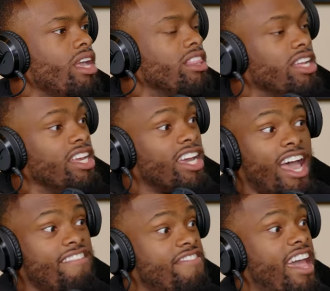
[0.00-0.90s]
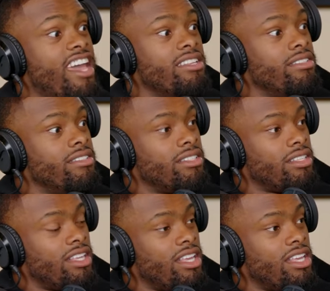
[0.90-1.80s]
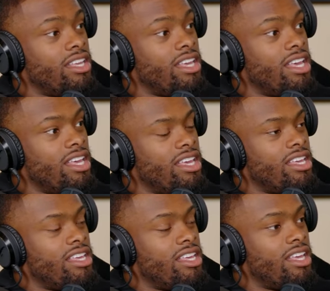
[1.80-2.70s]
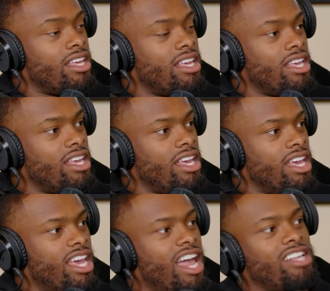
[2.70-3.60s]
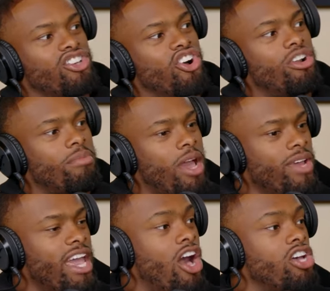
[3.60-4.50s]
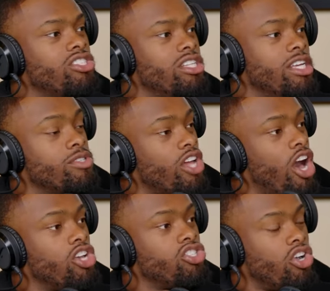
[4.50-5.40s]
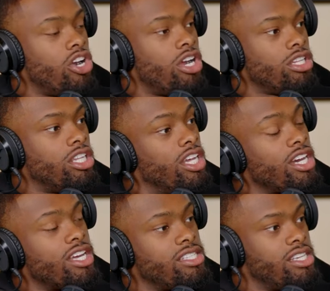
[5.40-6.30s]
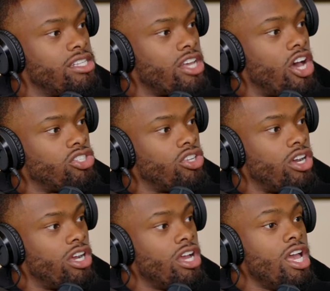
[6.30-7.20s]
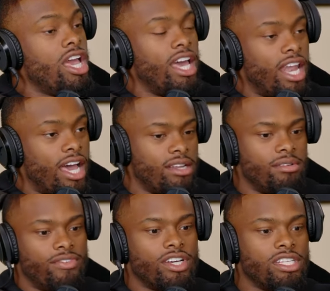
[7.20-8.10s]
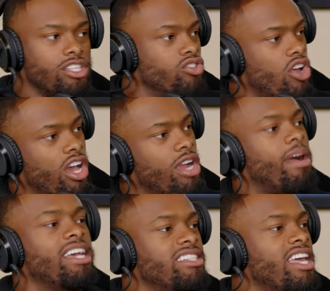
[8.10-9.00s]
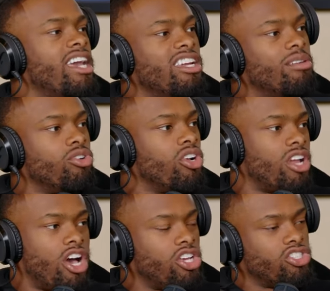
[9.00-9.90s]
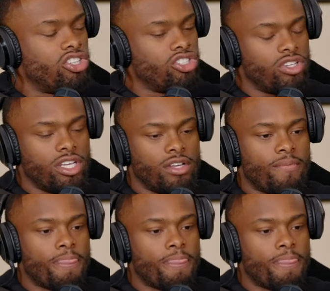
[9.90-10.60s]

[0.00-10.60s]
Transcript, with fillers: The nigga not fat. So what is he? And I told him, like, we had it was the All-Star, the dunk contest, All-Star. Okay. And, like, motherfuckers, you know, everybody stand up during the All-Star joint.